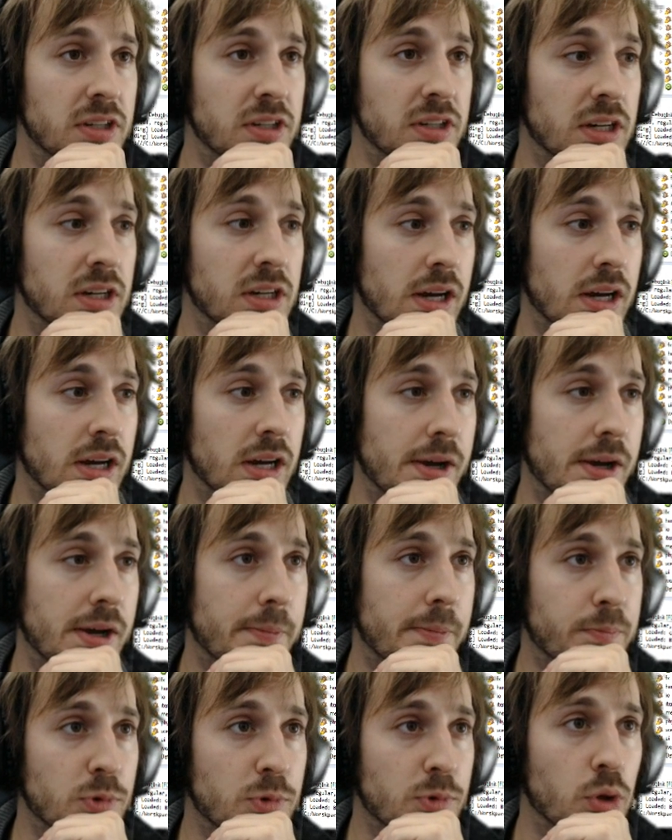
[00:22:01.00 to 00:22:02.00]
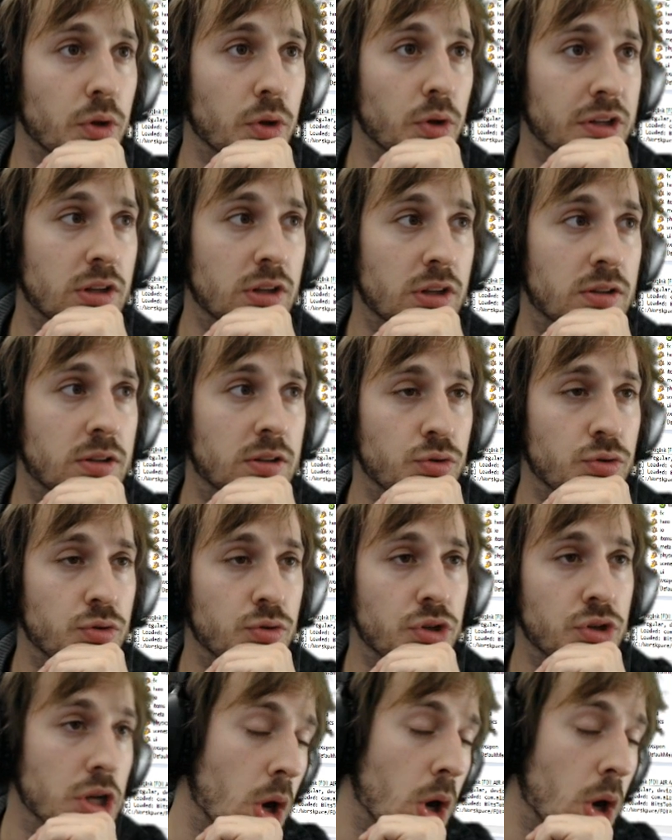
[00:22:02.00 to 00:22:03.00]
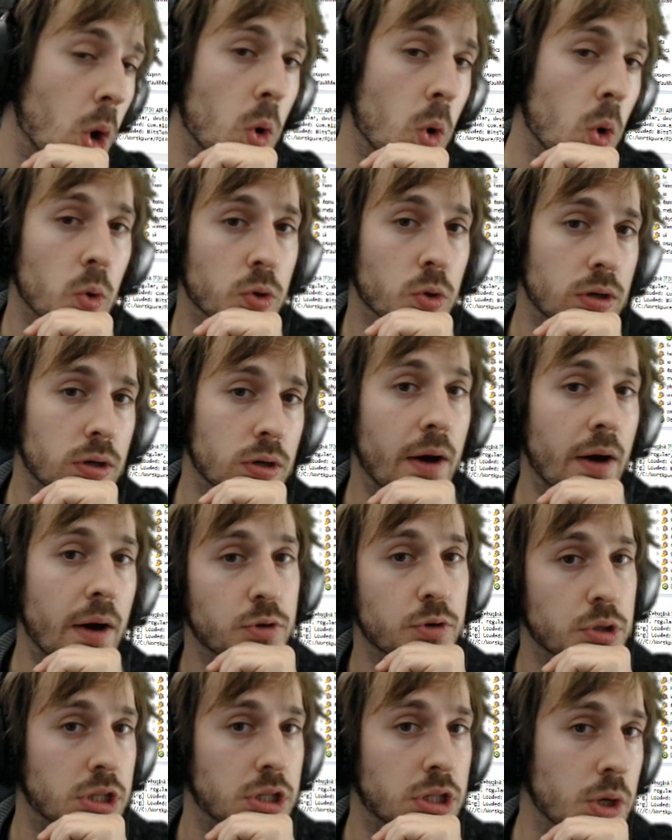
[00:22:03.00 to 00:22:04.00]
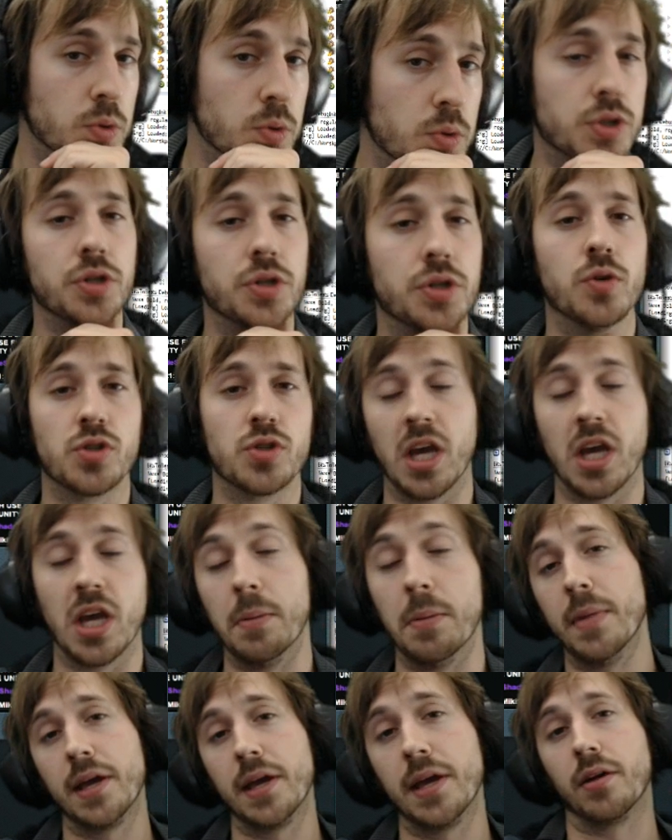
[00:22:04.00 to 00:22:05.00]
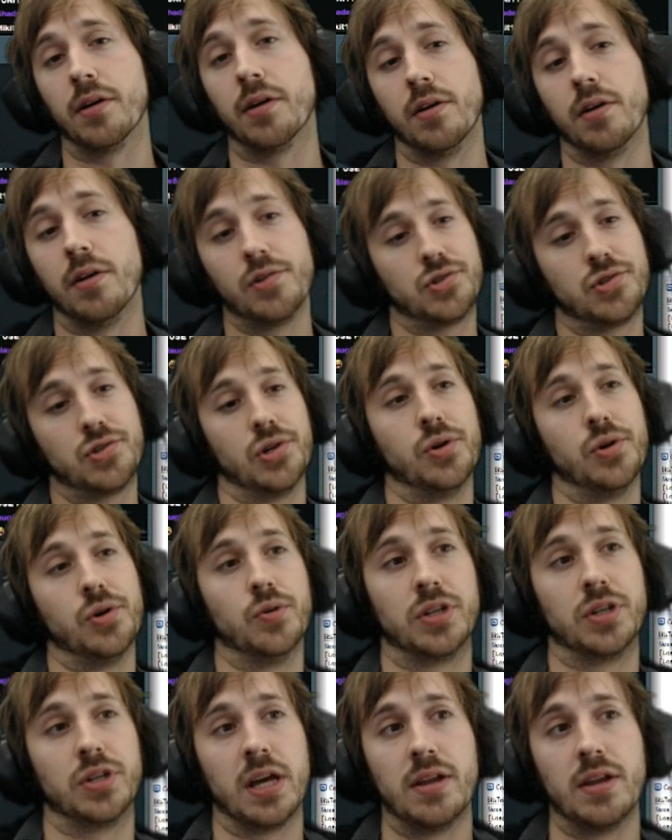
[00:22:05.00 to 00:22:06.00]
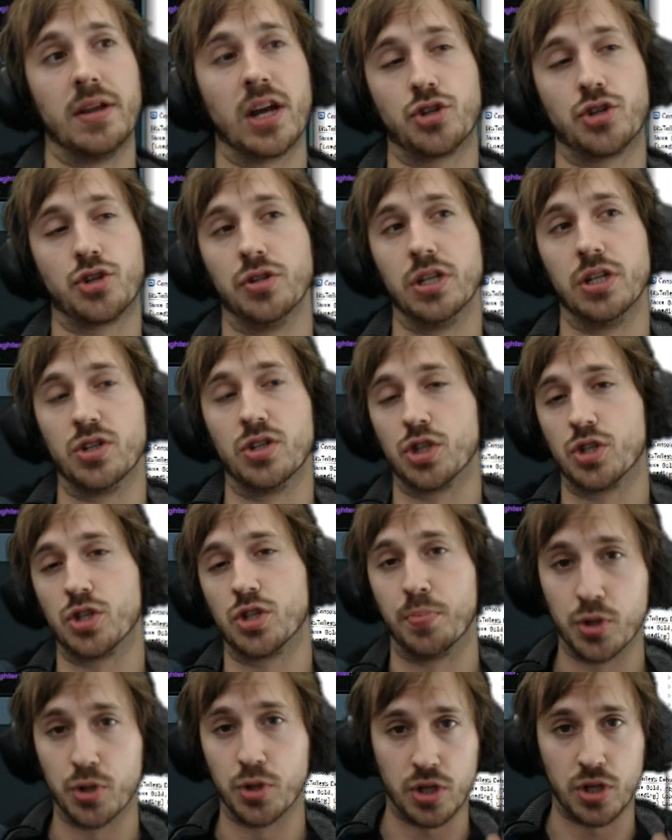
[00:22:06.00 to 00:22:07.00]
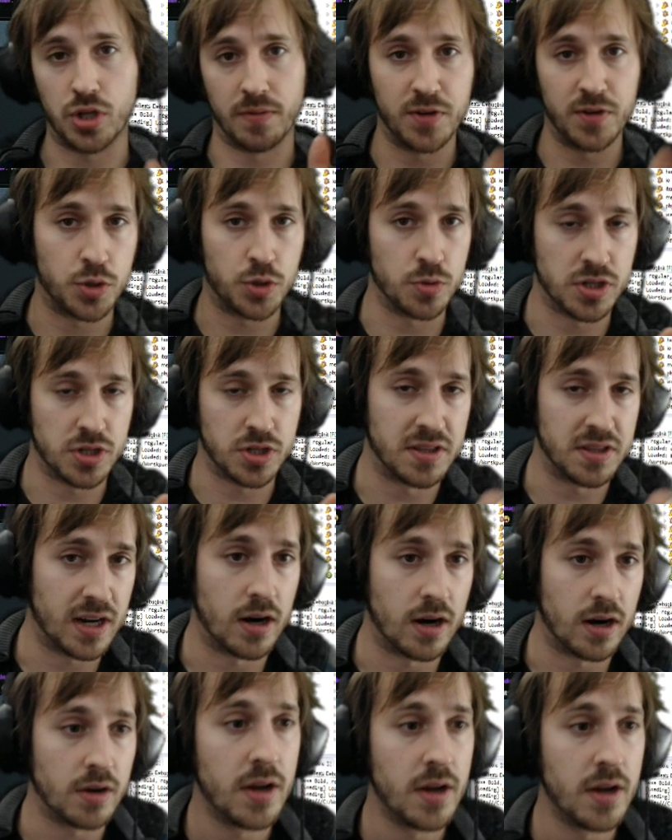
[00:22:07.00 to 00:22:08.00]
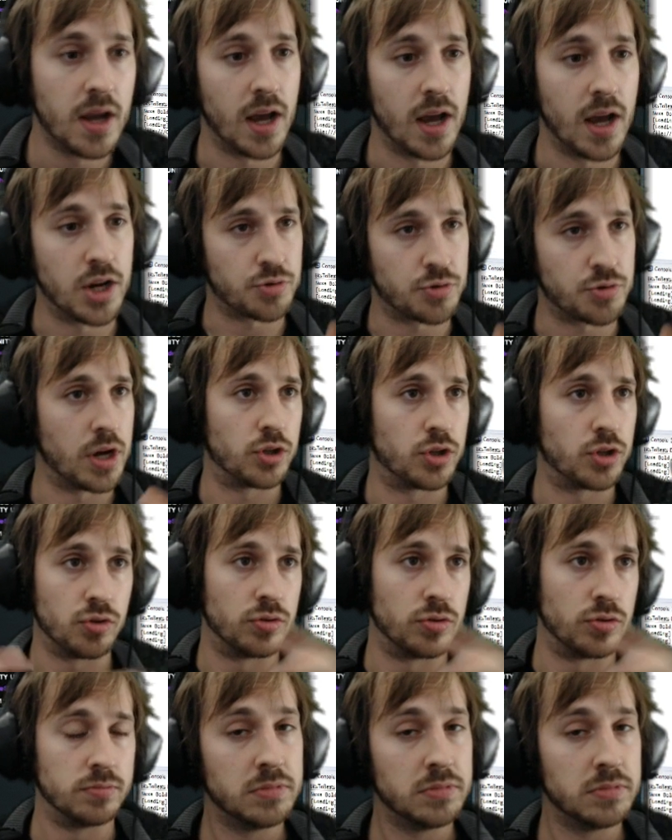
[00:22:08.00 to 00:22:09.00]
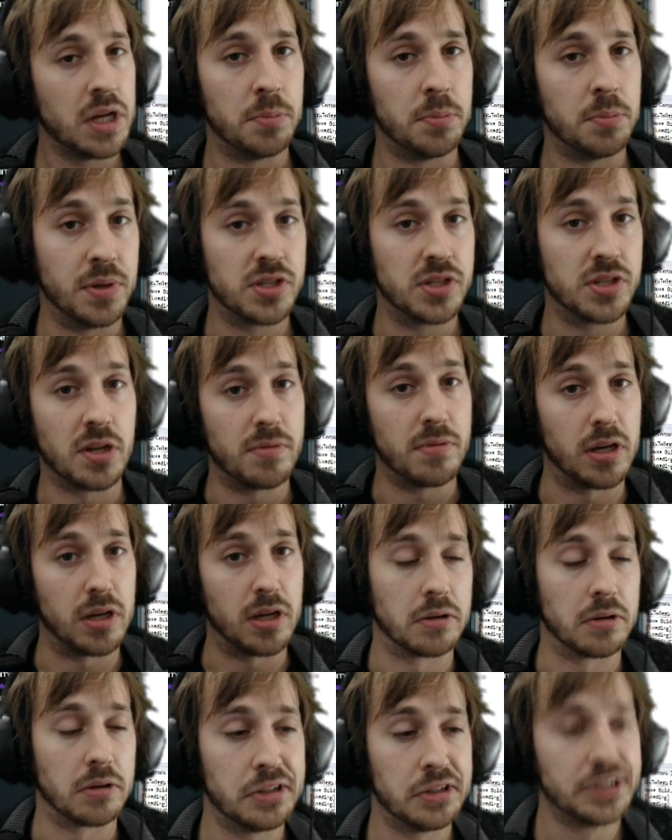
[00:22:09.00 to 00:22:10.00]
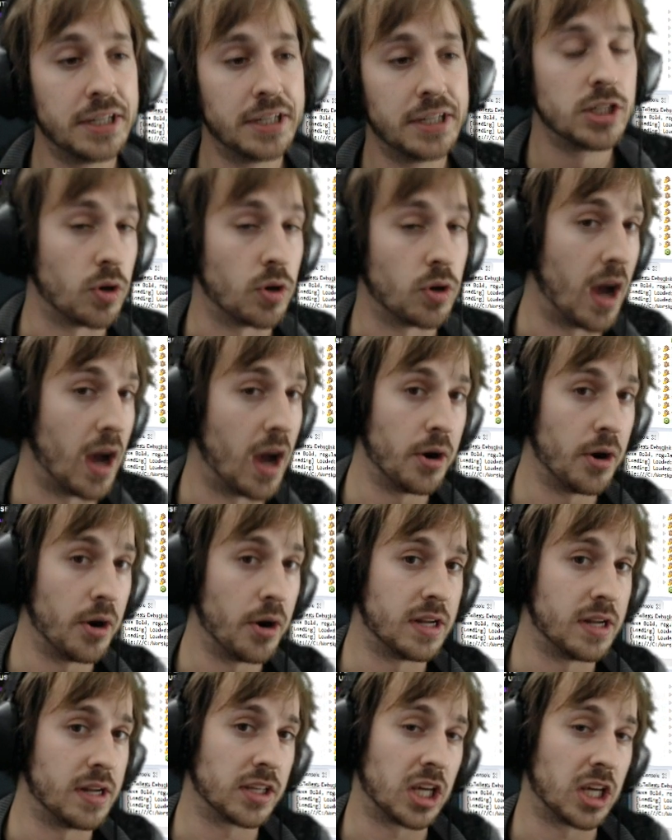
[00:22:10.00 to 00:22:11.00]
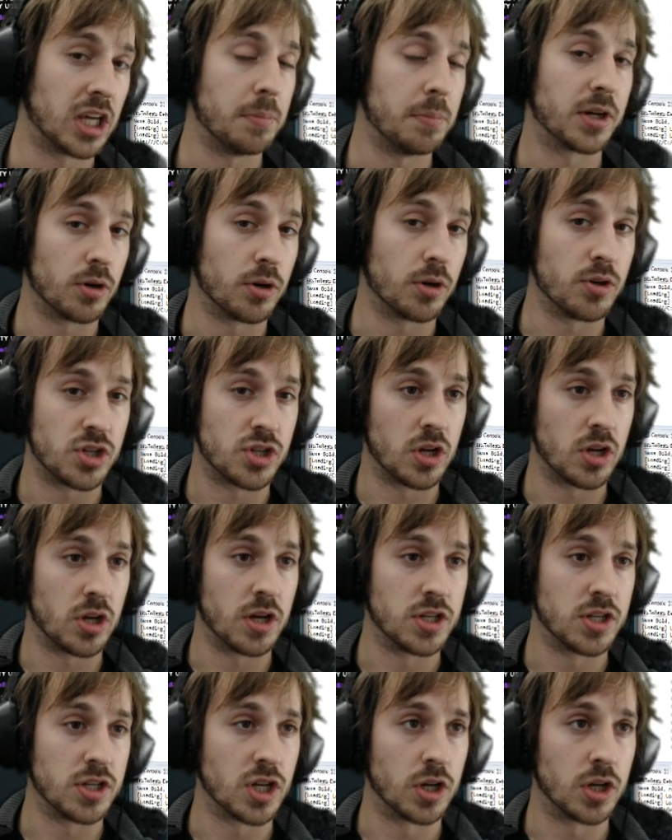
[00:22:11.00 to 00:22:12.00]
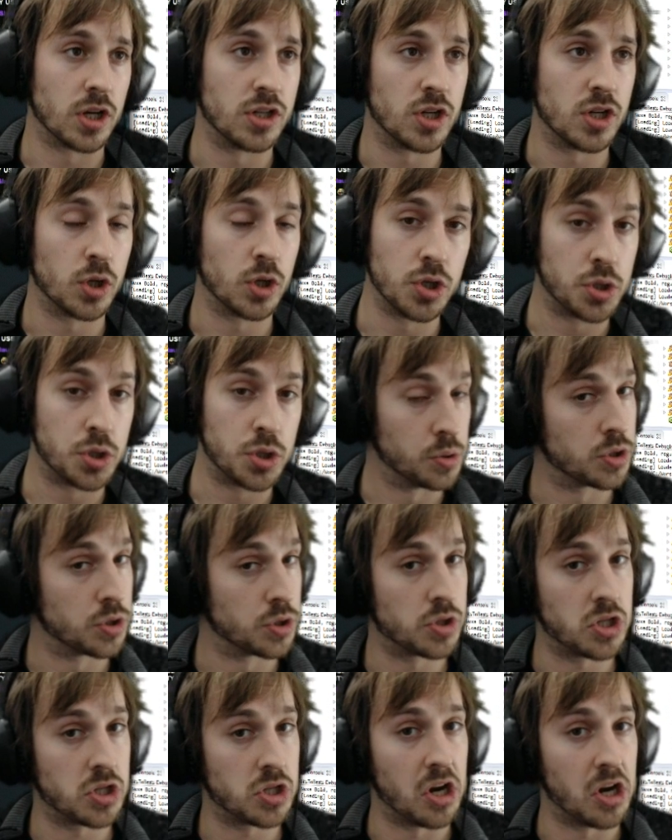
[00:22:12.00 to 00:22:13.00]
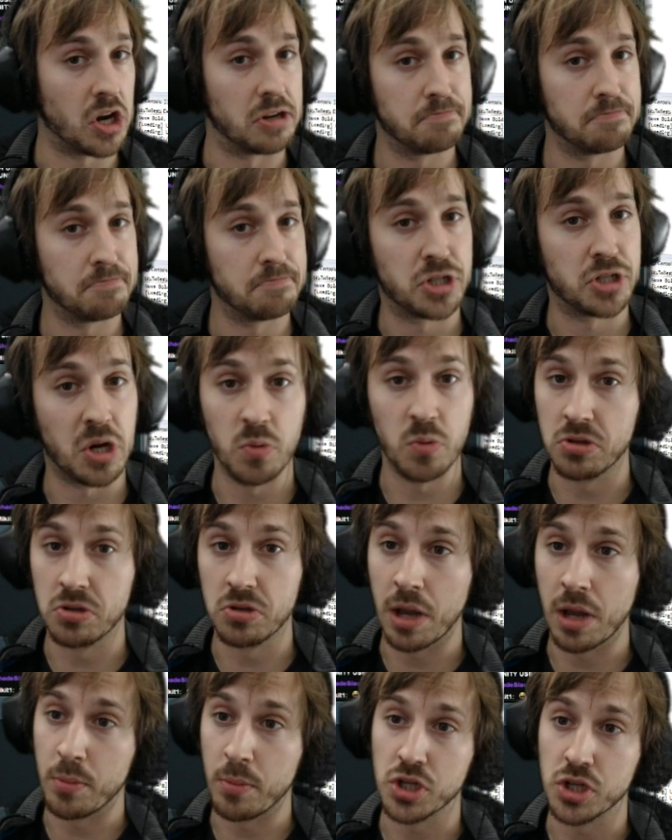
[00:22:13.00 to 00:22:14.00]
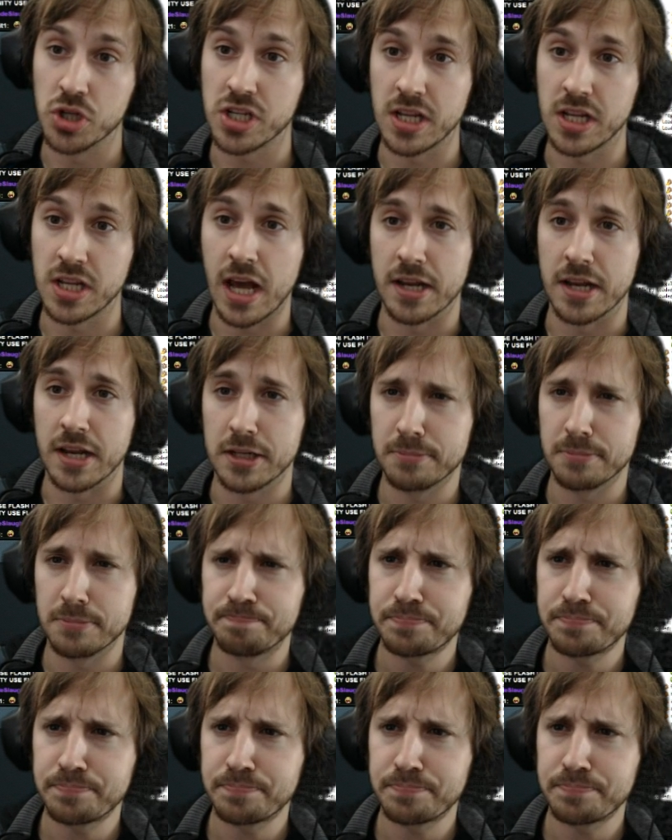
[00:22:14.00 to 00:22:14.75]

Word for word: the uh, you don't need to know how to code to use game maker so you can actually just put some visuals in there and try to build something so i heard that game maker is a, is a, is a good tool to start so i'm gonna say that